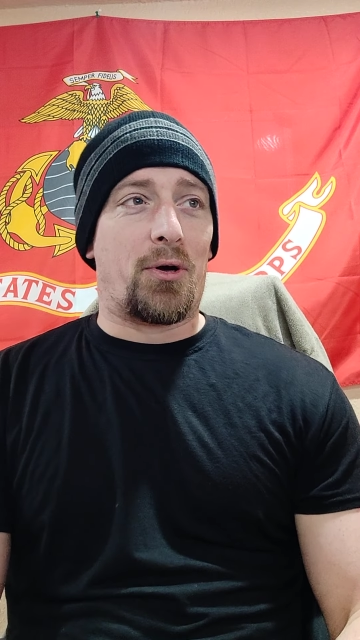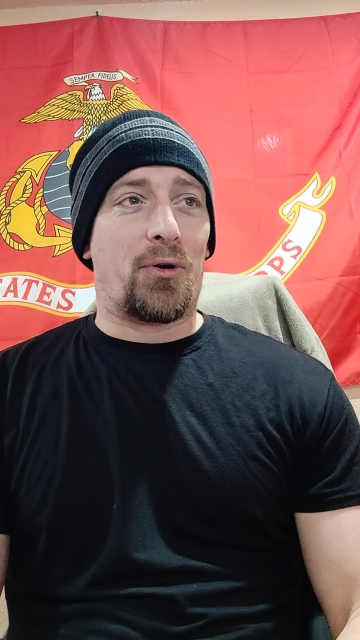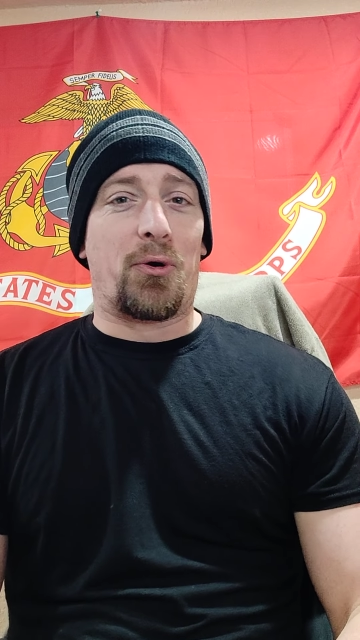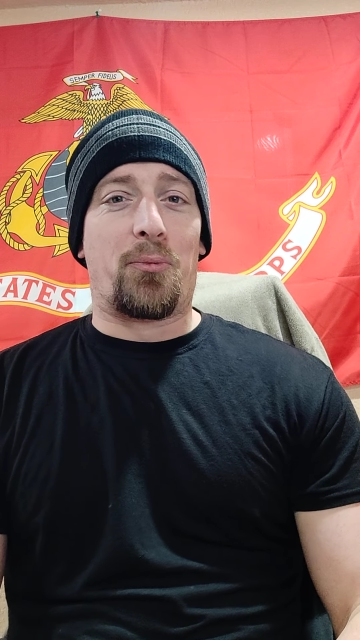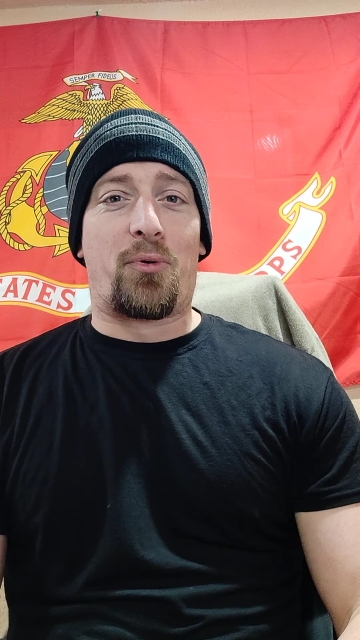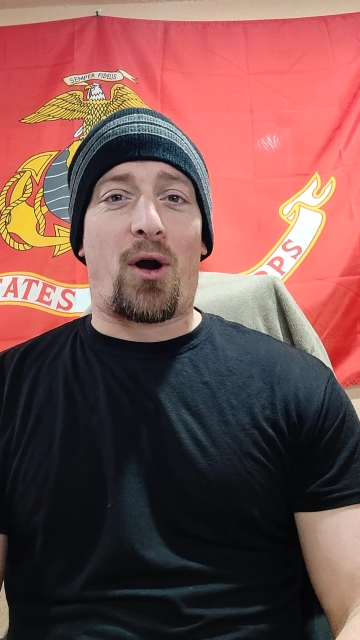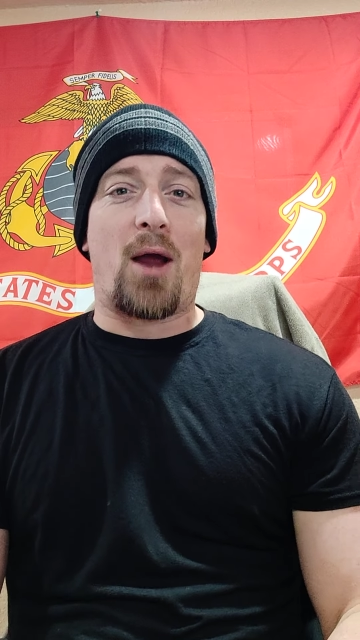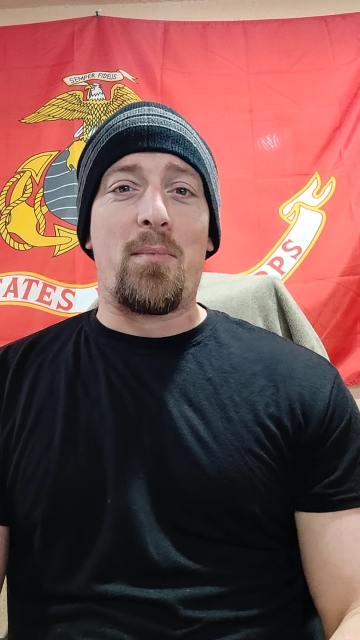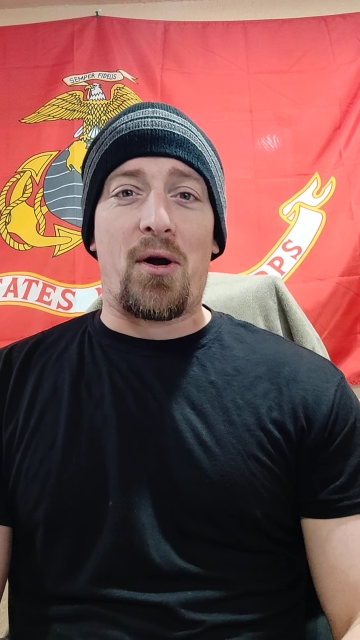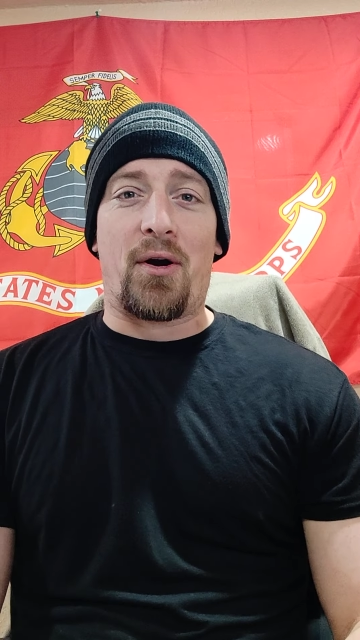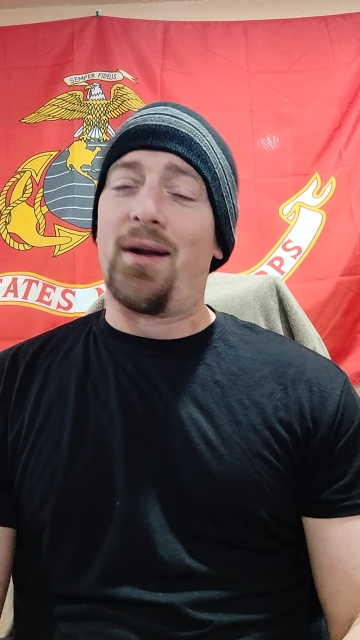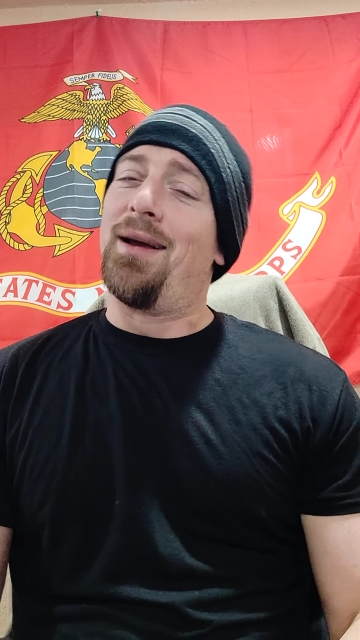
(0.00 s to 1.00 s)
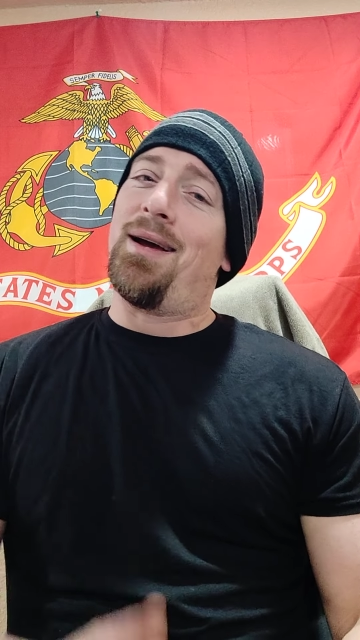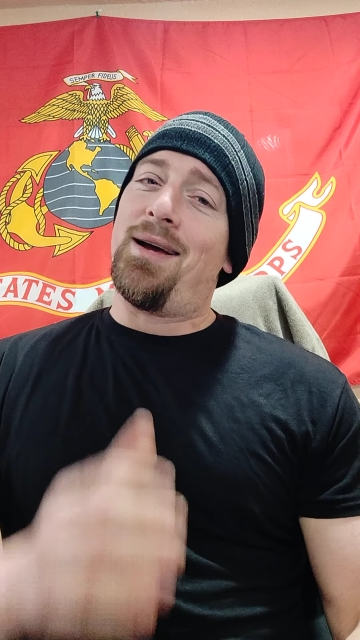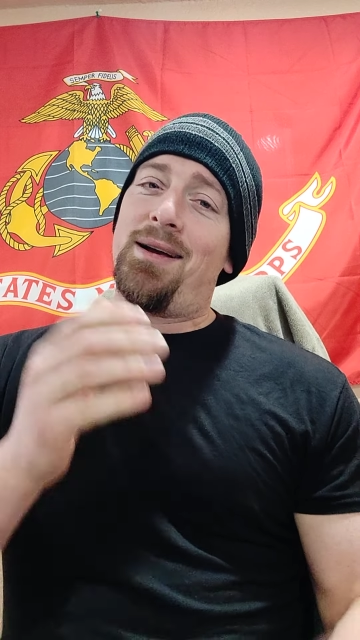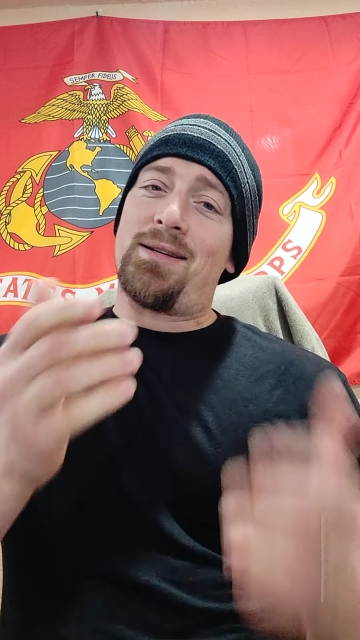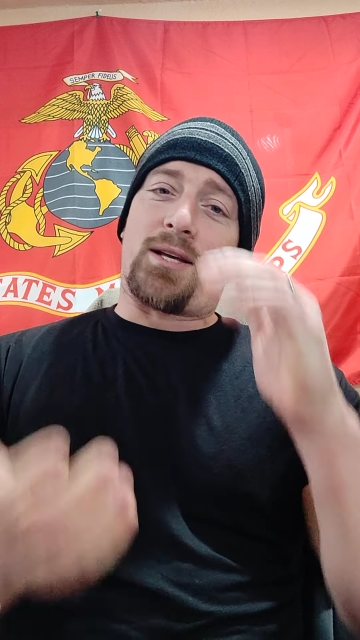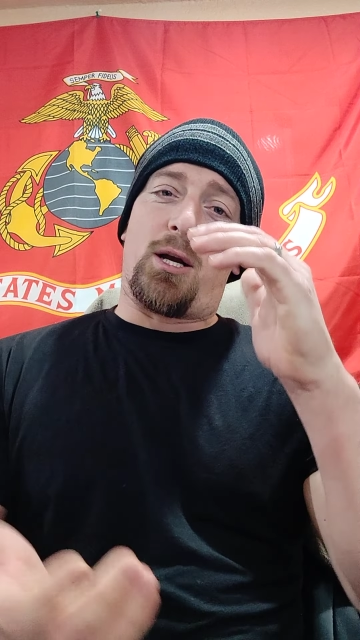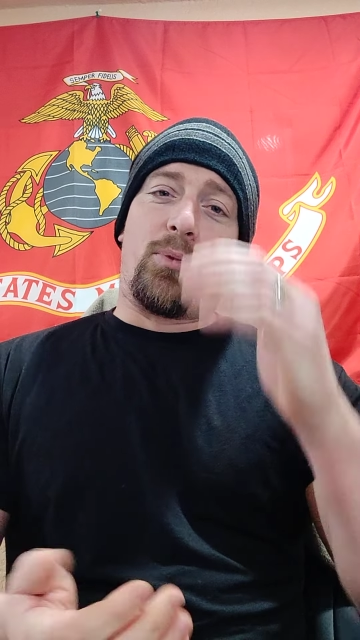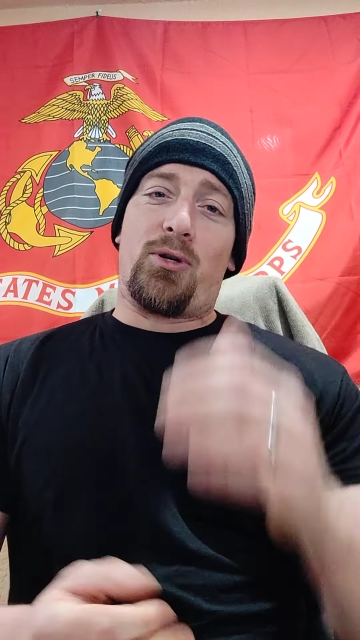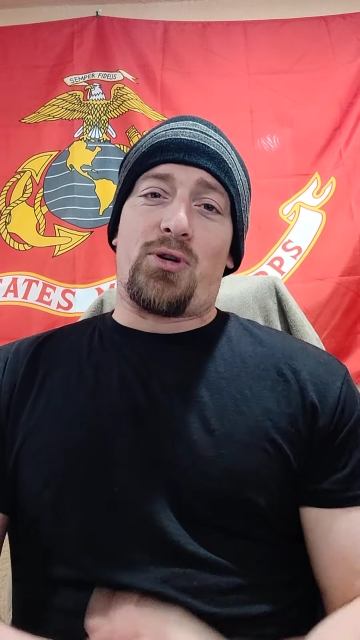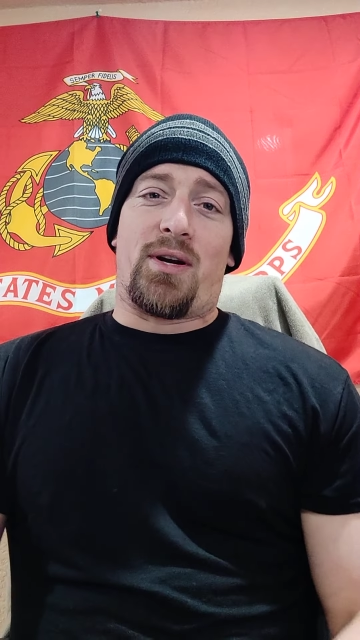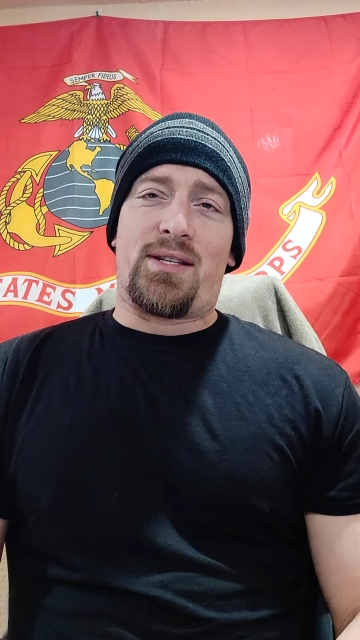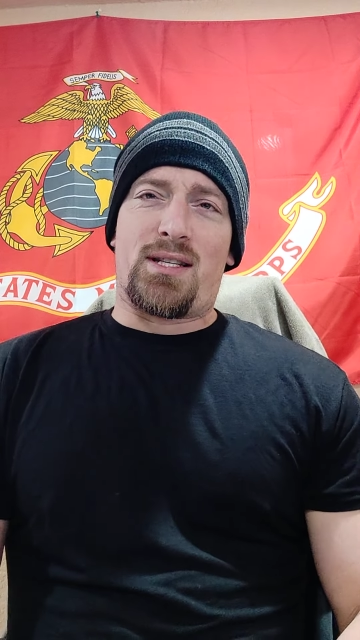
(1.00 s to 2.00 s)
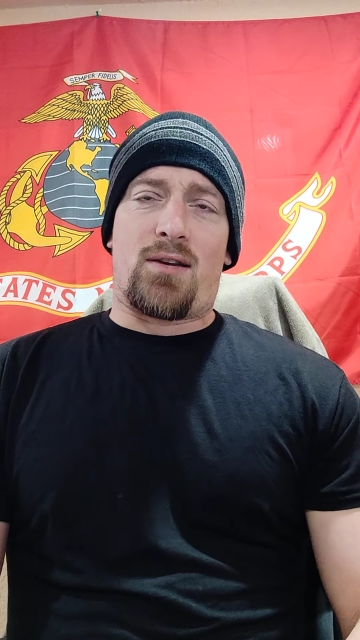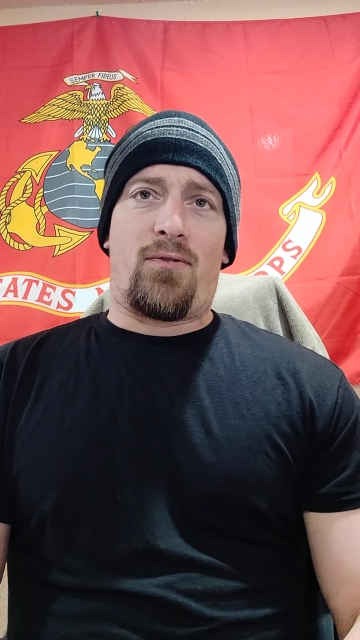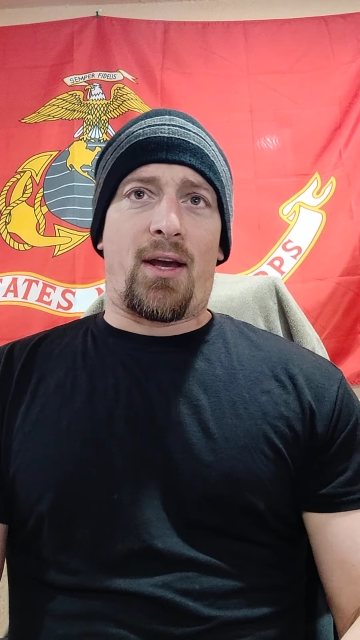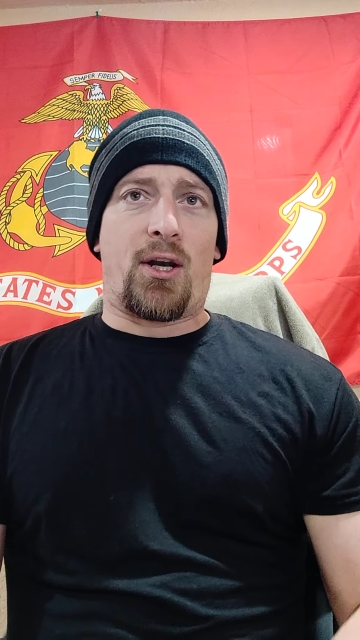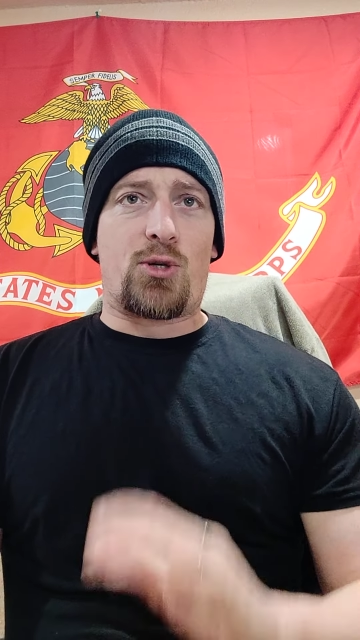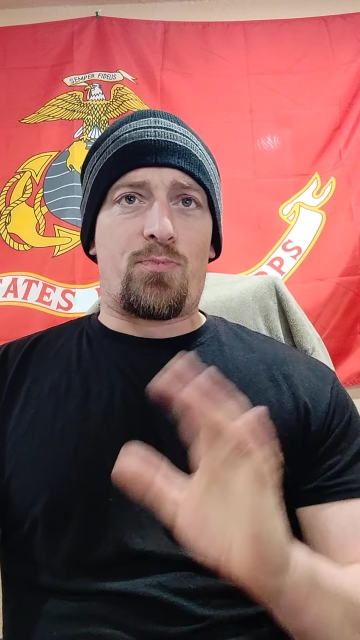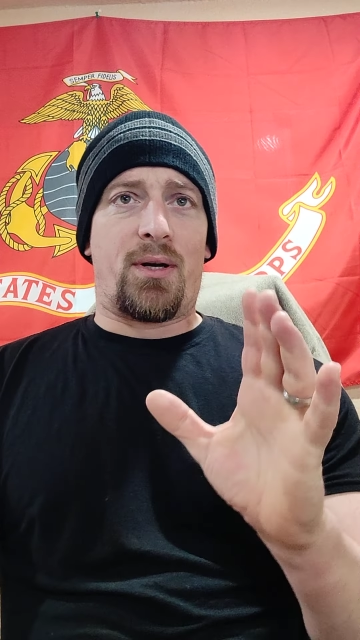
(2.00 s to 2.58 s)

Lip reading: your primary, it's going to put you at a disadvantage.